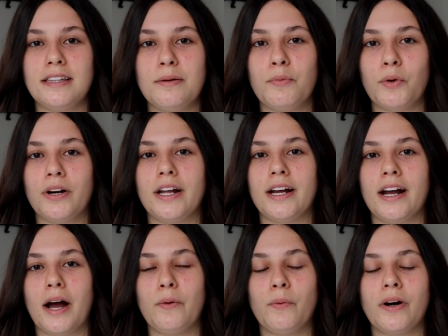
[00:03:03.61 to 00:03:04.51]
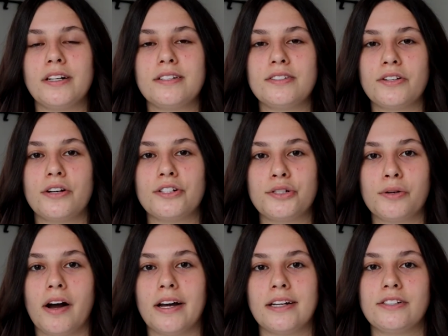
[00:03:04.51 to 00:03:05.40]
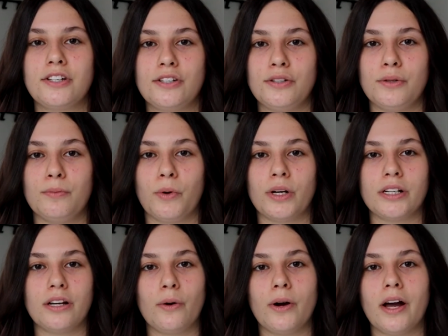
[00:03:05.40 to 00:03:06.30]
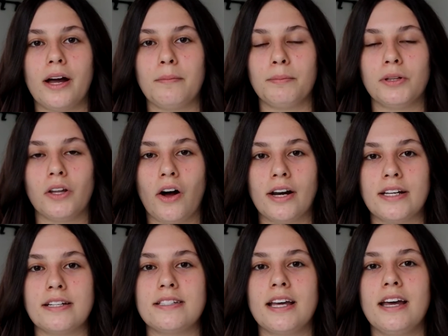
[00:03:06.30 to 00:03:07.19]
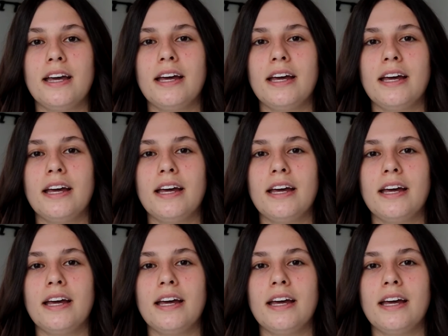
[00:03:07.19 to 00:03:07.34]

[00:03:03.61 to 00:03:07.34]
the morning I want to start trying to do more yoga and Pilates